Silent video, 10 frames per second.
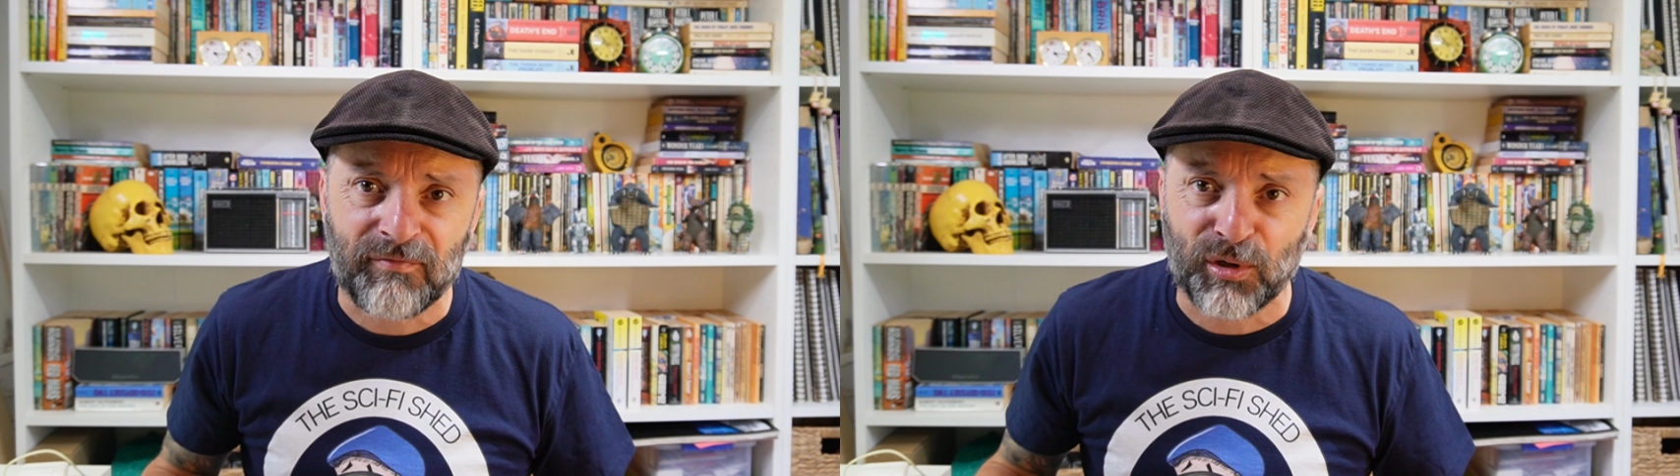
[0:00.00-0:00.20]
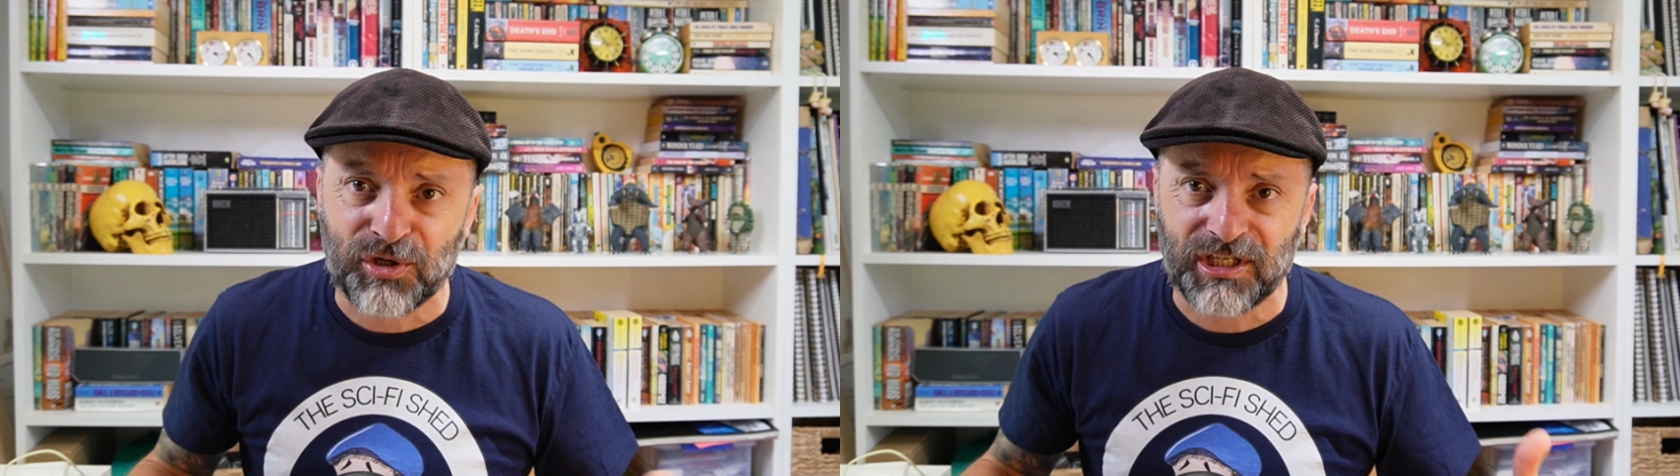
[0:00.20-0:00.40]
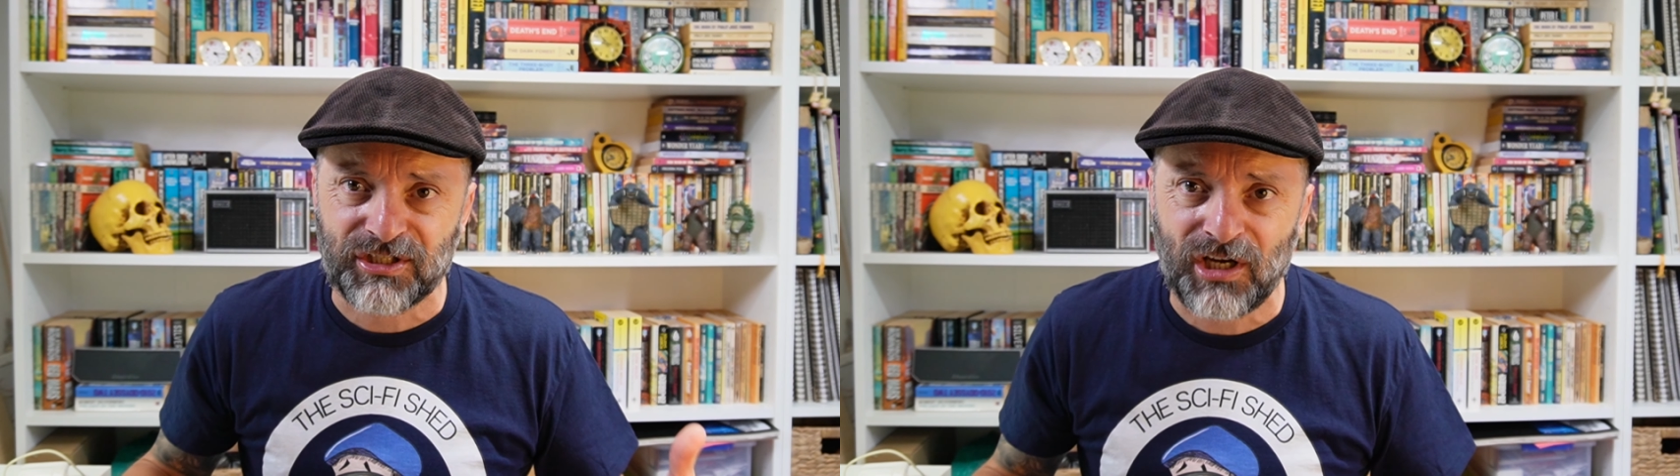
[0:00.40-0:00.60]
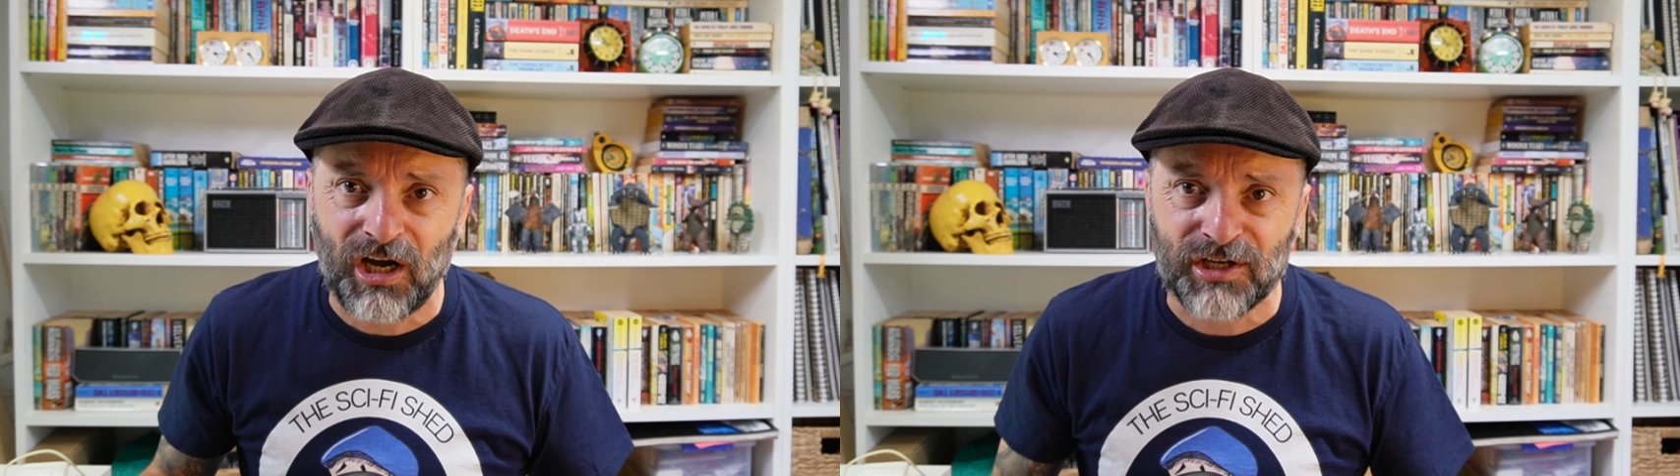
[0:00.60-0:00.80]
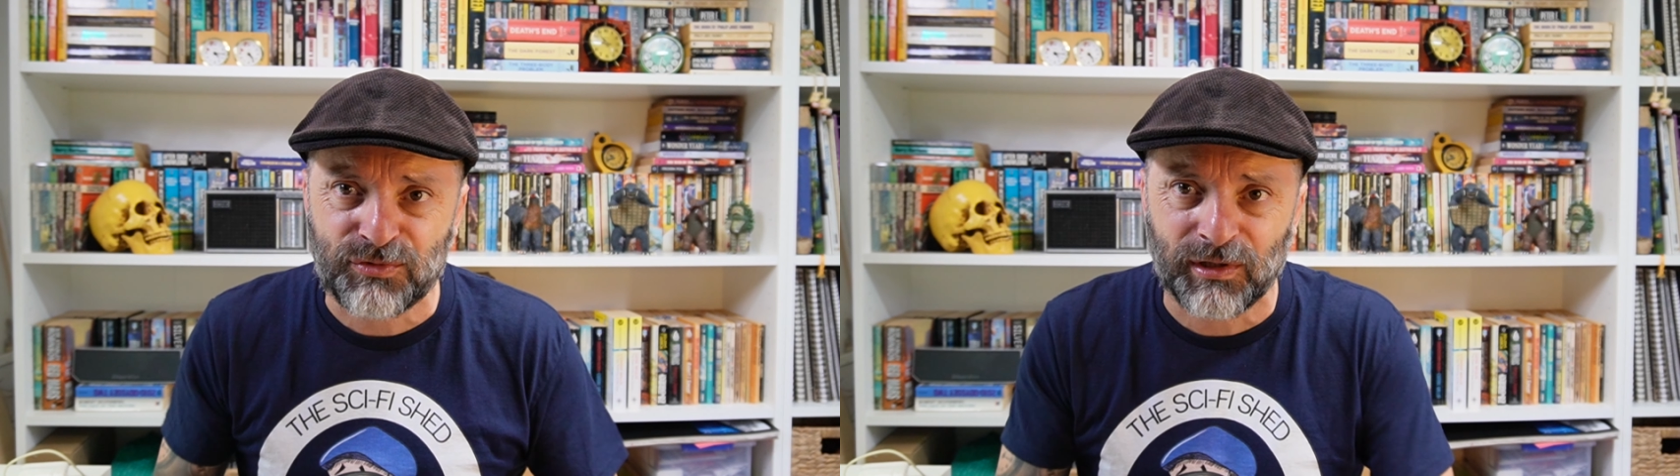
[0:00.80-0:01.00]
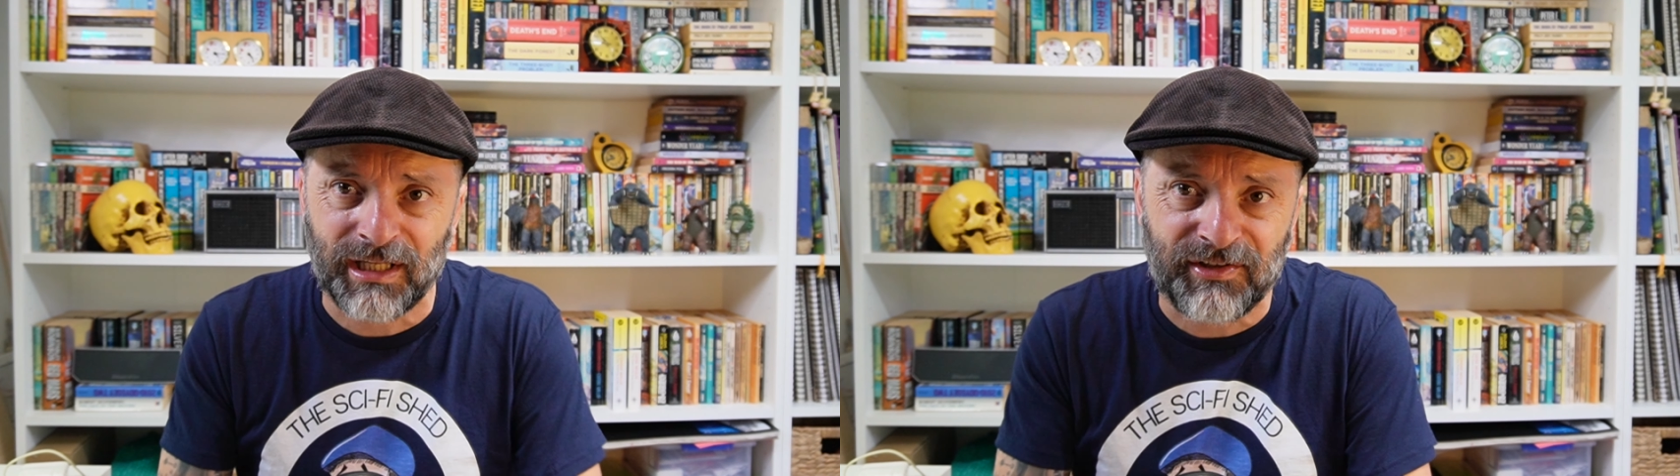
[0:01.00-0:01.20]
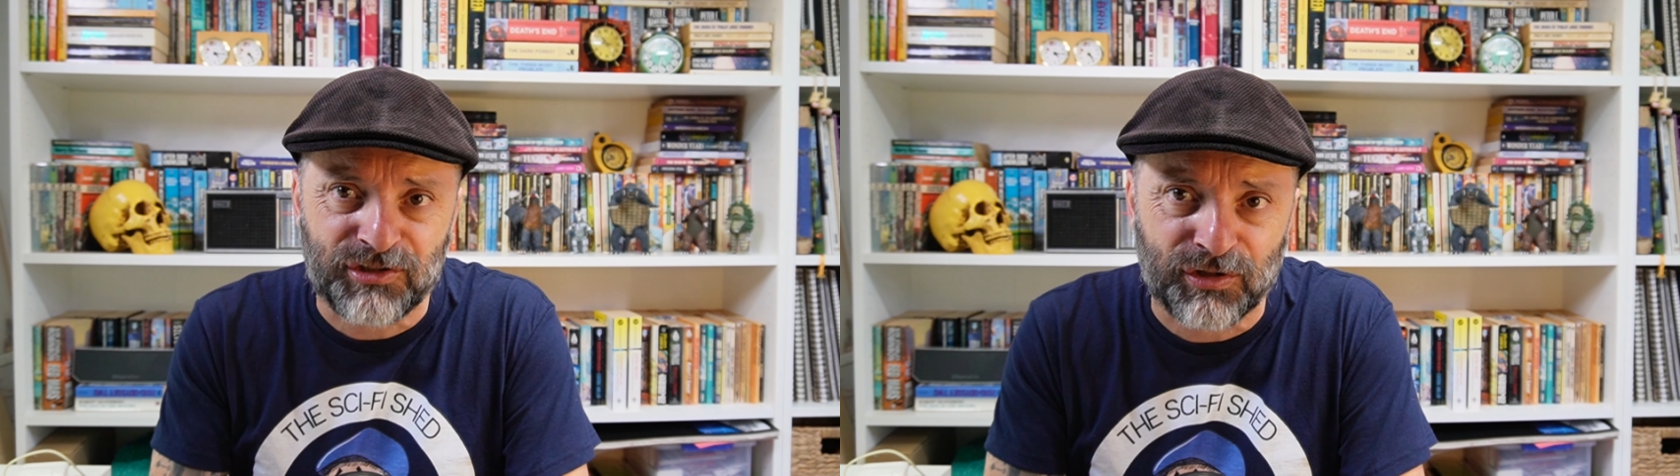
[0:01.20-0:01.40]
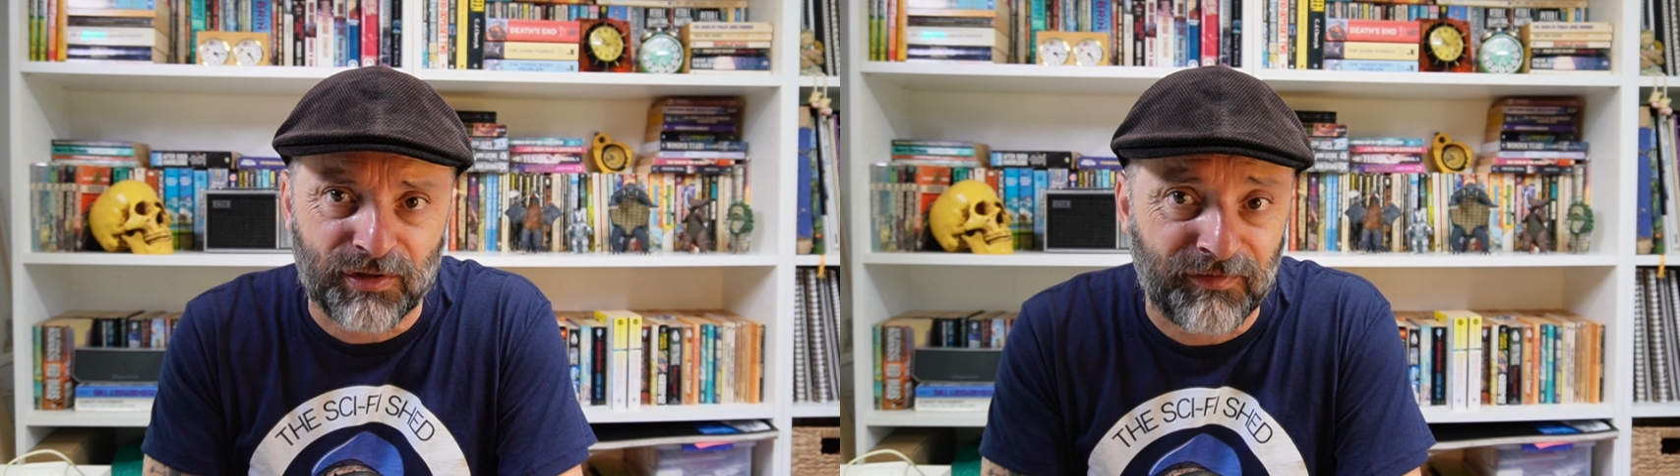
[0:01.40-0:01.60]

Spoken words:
because their size will lead you to